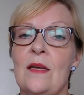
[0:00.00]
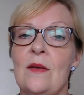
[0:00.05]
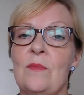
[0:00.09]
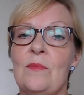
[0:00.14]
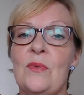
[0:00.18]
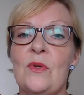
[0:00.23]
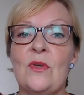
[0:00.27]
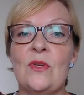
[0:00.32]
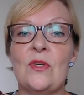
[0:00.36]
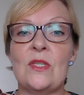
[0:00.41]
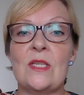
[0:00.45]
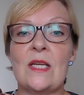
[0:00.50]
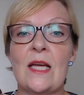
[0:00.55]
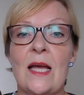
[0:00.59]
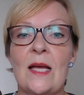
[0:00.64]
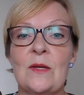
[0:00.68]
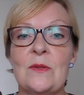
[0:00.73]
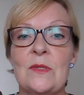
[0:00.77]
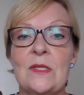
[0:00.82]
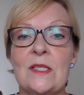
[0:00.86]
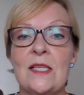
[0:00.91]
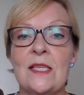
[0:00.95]
bird
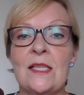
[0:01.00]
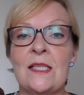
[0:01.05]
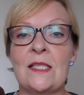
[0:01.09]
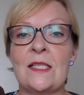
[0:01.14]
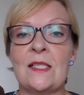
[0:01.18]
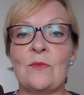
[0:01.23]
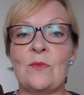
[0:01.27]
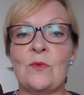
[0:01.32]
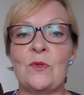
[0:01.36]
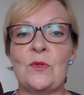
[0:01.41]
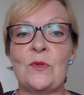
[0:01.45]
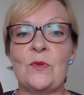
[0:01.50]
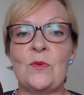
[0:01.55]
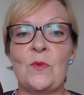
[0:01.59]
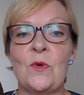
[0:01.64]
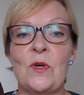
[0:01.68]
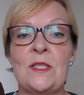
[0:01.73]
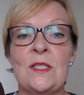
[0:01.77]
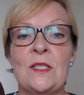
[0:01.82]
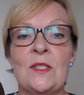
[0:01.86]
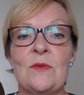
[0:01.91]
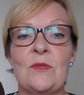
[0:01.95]
houses, wooden
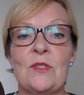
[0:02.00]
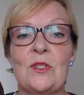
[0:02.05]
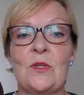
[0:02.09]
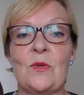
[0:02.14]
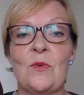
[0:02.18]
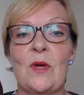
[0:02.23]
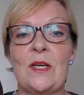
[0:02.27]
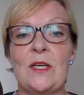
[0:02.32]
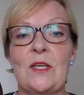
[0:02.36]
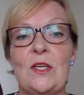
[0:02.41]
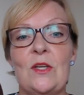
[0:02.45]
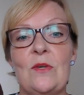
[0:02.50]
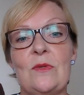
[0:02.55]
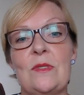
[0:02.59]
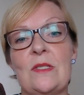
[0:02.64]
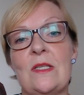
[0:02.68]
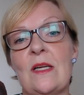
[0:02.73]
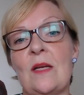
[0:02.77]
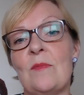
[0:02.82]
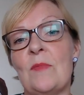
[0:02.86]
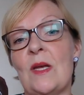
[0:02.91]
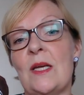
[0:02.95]
ones, which are quite cute,
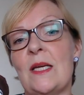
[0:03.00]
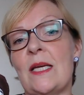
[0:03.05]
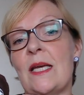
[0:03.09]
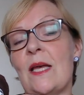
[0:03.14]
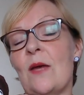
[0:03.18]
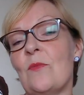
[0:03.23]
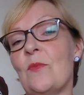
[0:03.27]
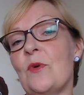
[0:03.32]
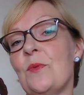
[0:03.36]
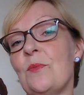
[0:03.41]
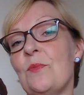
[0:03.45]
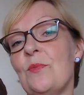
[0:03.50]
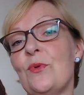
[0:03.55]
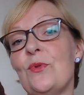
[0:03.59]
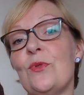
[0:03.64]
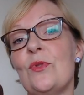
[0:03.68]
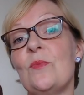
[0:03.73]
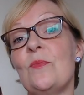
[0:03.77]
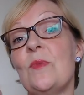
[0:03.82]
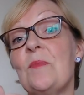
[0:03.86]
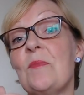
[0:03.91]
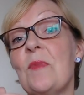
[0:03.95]
and I might get one and put
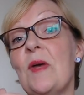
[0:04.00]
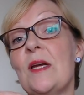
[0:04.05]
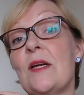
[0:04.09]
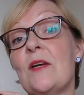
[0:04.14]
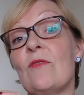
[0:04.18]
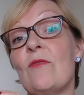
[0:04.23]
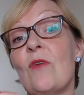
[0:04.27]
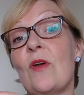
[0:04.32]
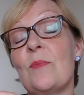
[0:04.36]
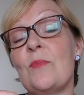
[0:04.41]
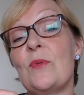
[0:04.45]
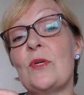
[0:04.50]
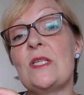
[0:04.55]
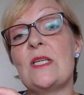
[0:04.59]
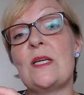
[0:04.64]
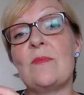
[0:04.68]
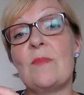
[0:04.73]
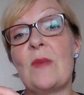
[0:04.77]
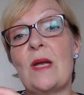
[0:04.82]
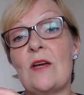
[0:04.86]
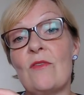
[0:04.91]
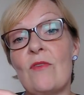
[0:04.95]
it in
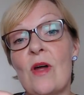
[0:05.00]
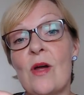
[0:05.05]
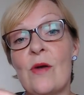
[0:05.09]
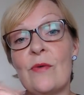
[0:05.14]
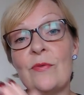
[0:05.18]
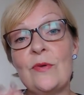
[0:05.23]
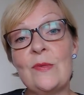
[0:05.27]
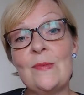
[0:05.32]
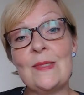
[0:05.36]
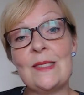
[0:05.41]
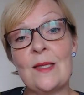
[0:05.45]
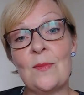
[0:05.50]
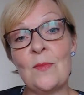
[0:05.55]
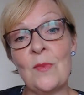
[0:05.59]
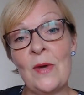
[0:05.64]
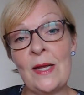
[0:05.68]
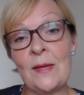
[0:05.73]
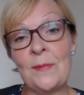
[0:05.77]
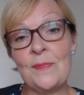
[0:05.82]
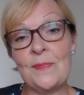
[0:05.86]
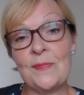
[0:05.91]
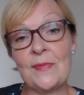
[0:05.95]
my craft room somewhere
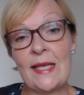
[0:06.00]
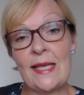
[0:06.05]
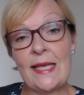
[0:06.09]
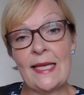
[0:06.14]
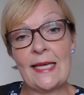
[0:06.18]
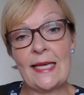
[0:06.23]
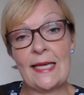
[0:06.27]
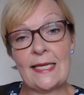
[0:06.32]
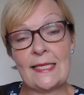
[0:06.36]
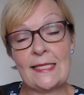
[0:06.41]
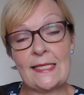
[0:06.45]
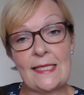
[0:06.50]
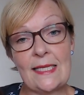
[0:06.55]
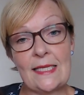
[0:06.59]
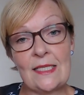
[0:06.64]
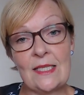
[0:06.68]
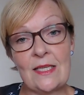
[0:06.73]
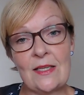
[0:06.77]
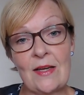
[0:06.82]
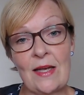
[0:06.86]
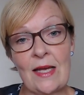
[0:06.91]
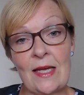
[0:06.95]
and sit
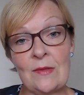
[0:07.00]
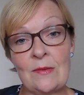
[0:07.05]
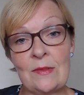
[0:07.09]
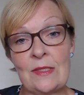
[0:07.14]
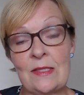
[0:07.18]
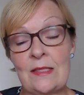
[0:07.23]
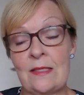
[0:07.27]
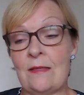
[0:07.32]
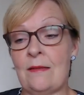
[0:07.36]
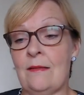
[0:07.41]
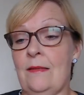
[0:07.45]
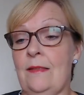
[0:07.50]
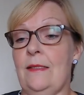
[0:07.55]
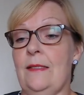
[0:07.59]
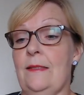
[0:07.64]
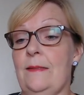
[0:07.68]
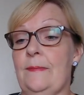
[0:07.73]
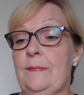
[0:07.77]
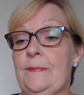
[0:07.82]
her outside.